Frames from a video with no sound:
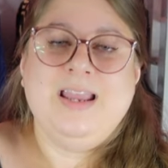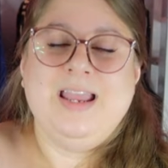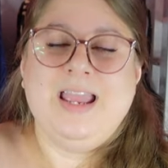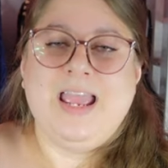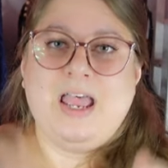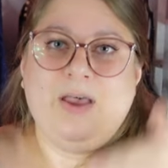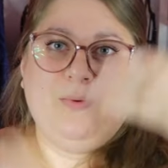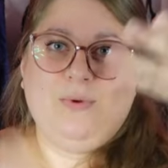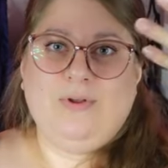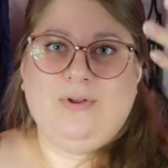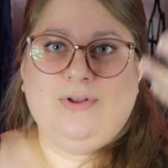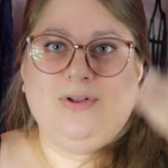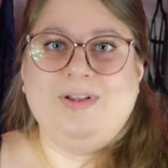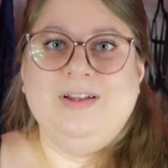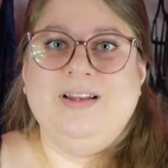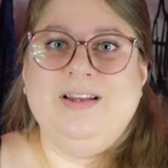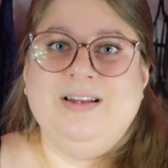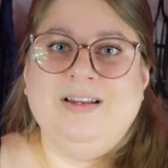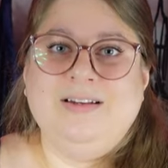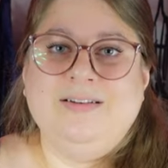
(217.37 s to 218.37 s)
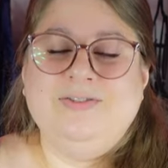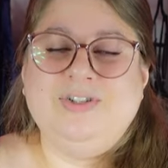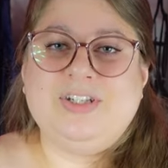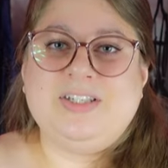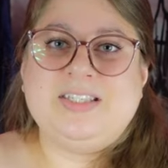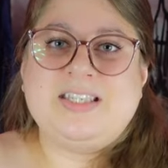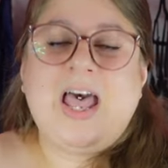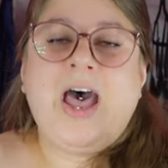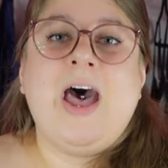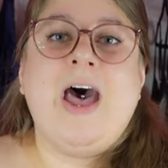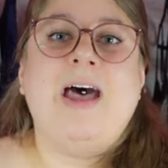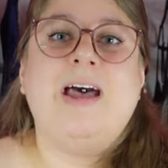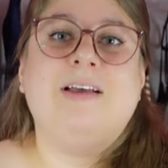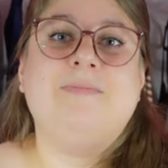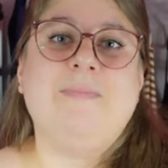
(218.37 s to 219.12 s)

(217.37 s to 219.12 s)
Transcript: it will just hug